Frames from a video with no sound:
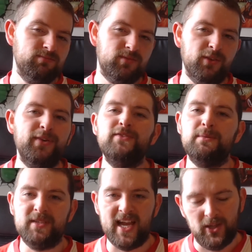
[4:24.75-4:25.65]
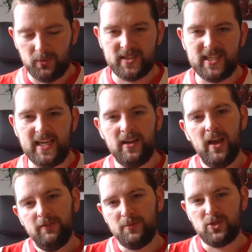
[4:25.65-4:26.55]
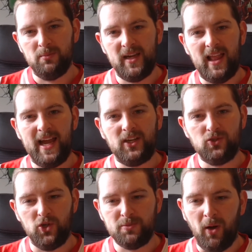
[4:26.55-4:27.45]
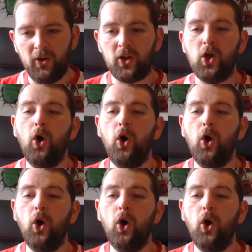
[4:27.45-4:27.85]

the 50% that we'd seen from somebody like George Baldock,